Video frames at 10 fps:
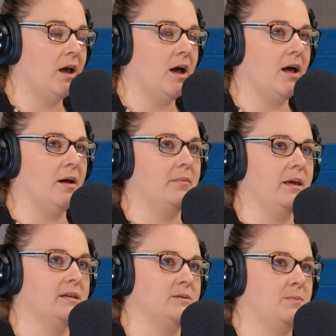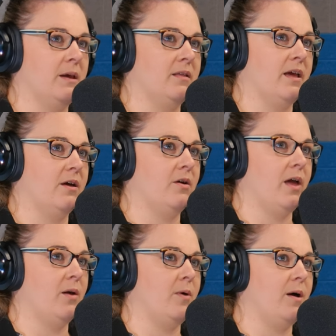is being like,
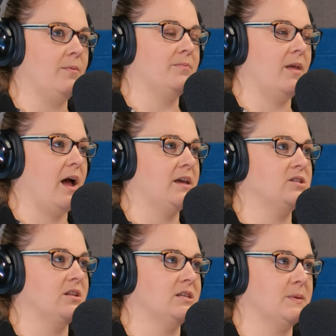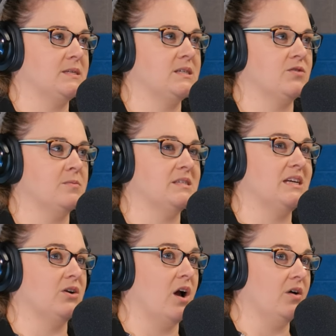okay, well, I started this business from
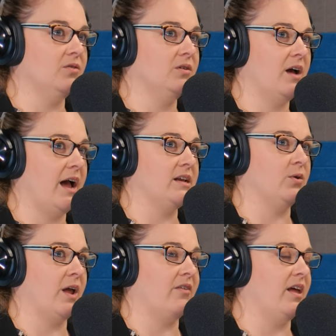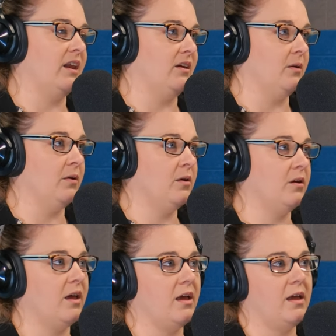zero. I don't have any
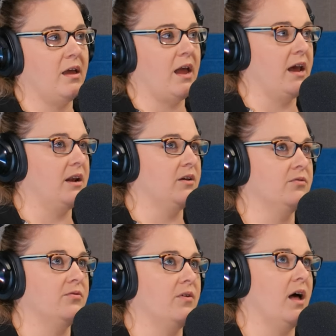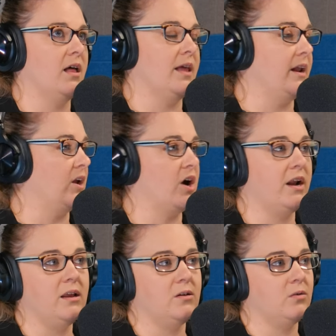kind of line of
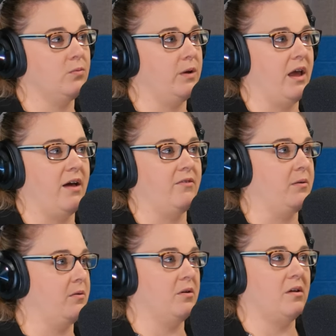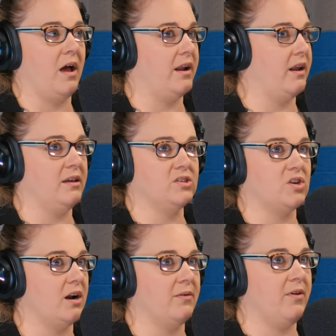credit. We haven't got any
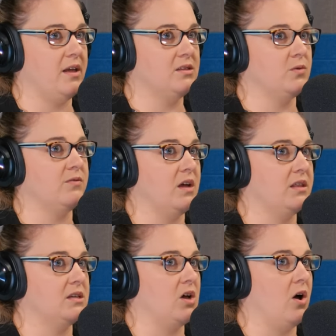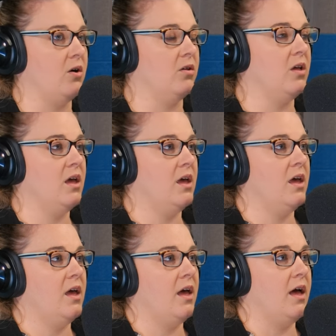startup funds. We've done this all
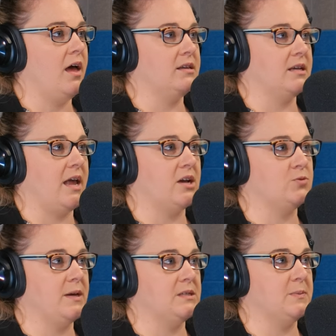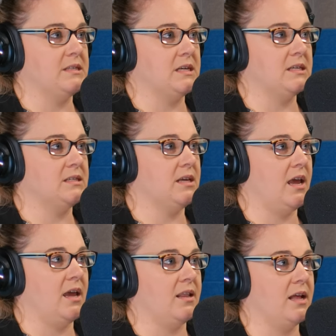as a cash-based business,
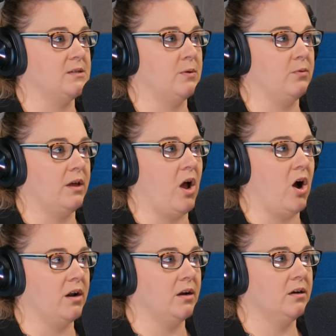and that's been really hard.